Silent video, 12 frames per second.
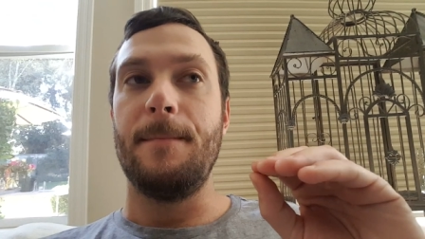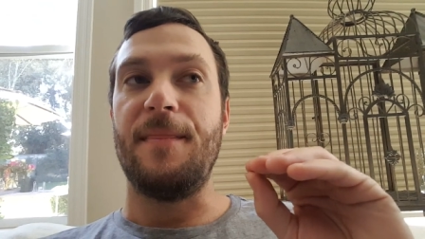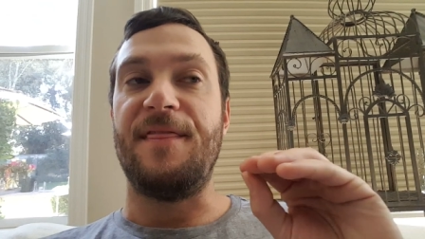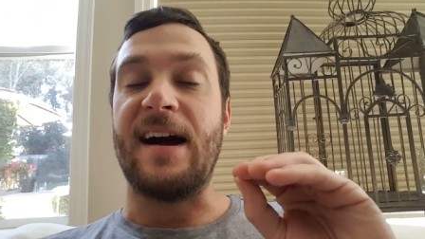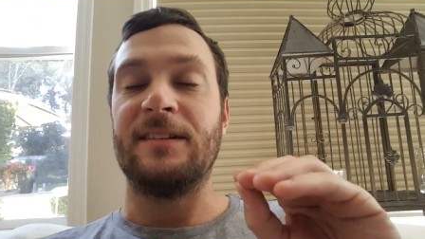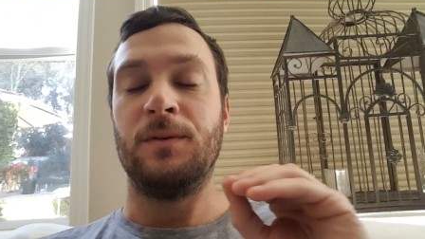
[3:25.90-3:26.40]

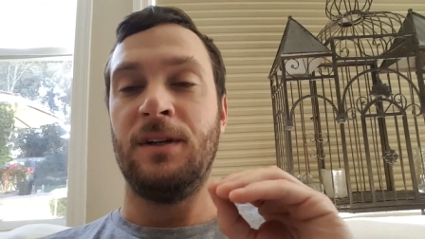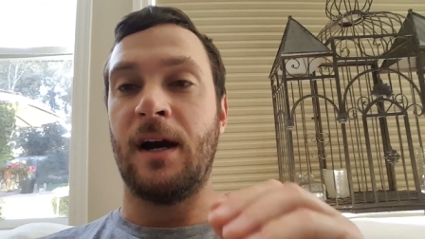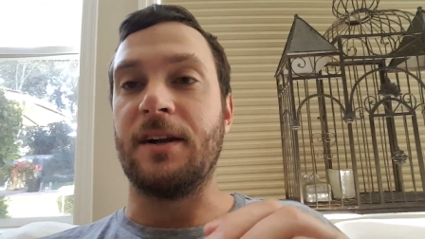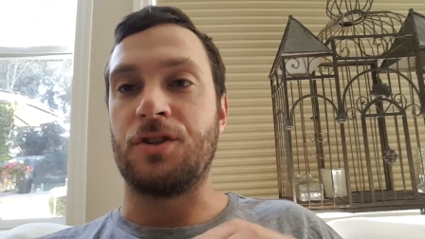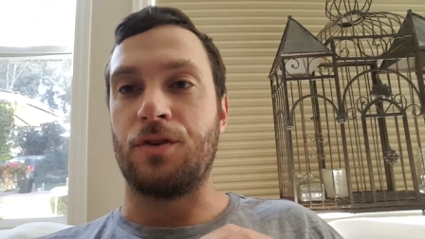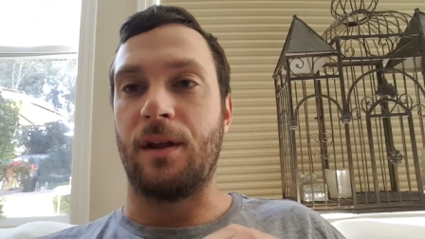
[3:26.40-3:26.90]
that's what you
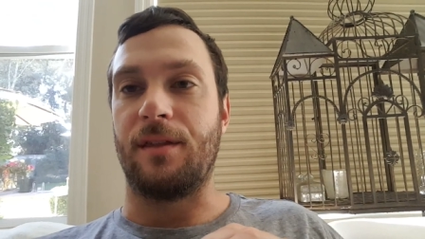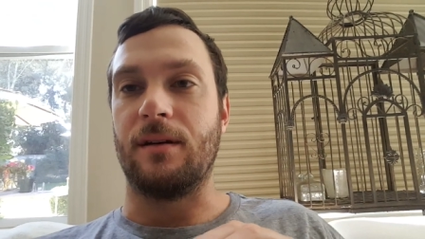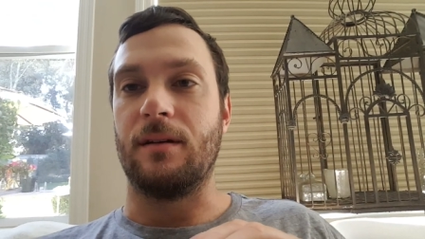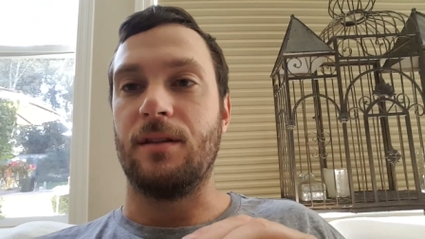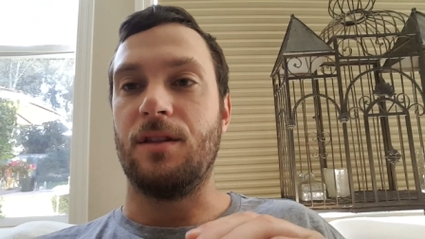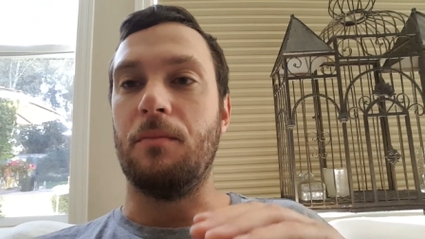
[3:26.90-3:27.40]
got to
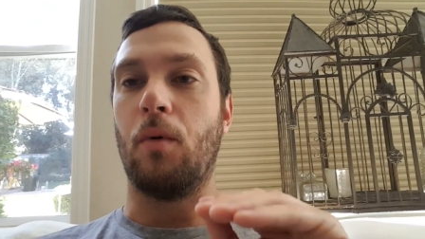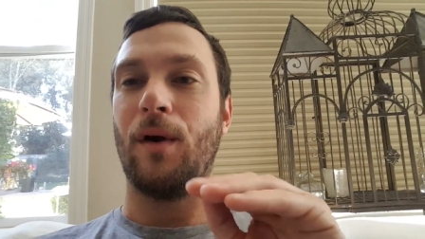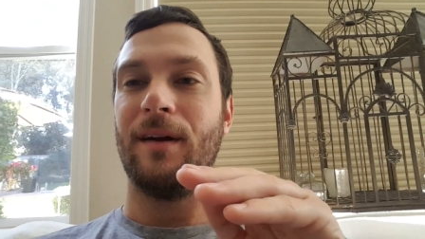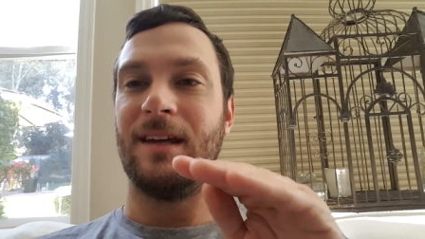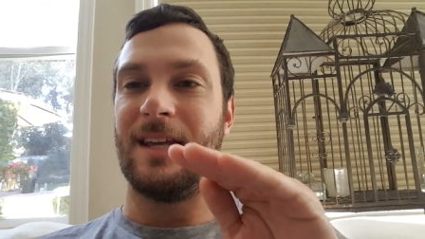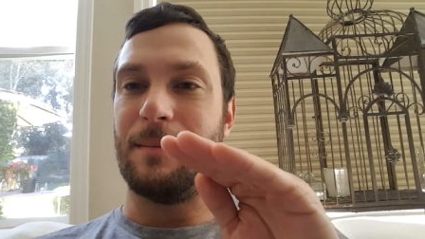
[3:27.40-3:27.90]
strengthen. The more
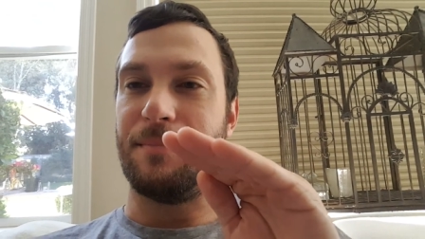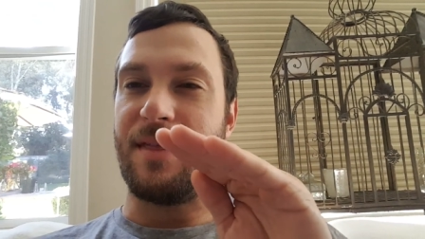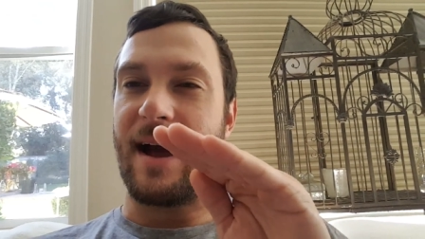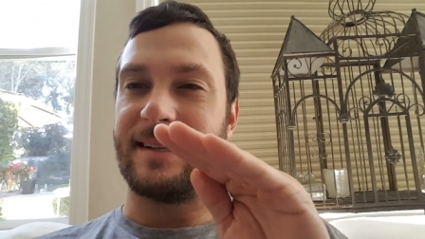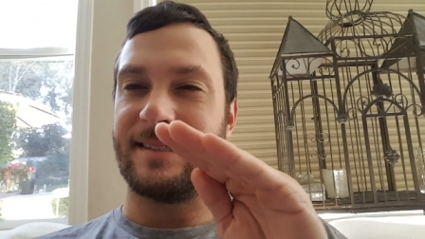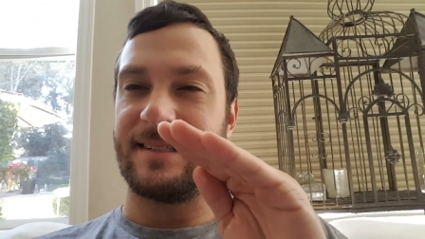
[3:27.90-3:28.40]
you can keep
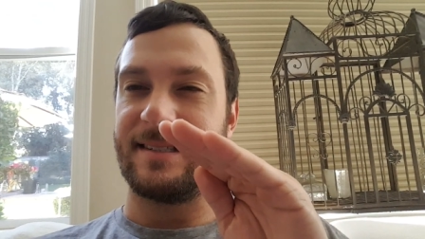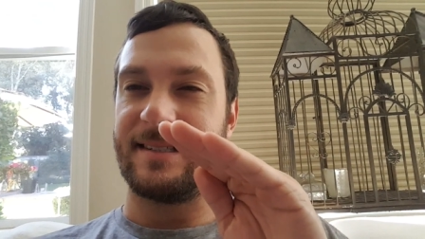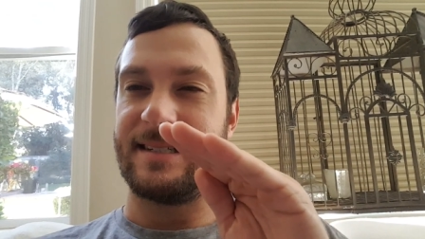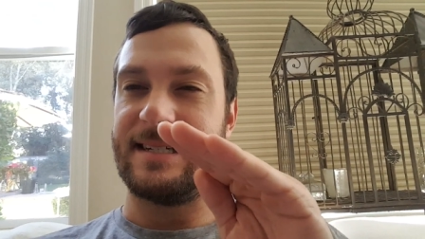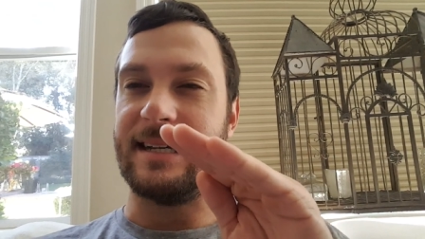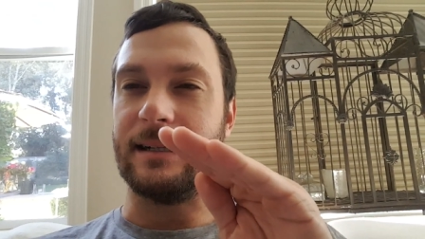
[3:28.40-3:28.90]
that
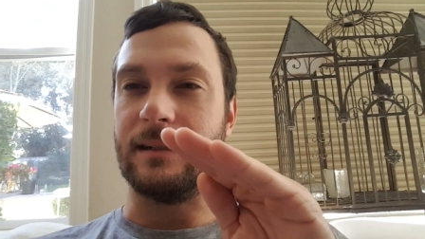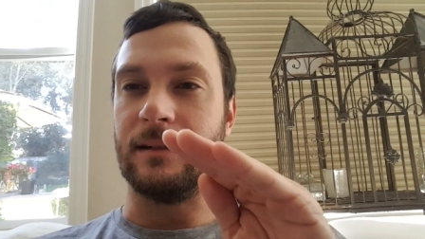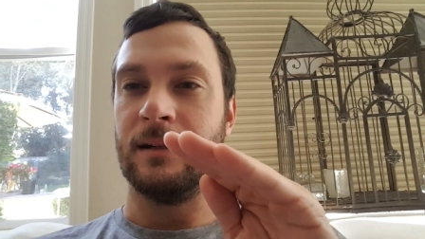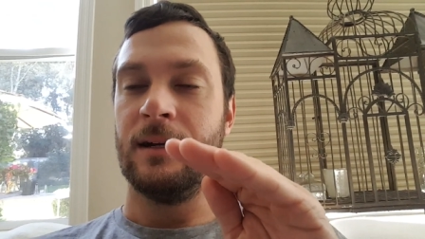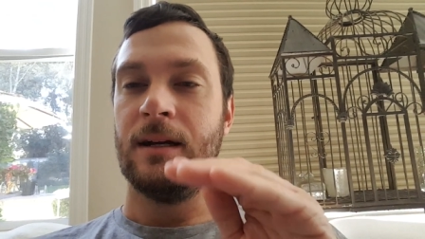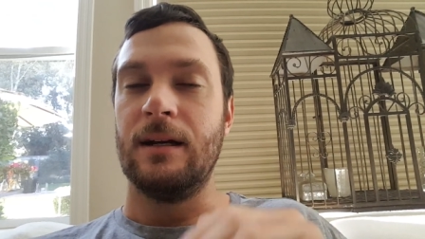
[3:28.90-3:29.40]
still,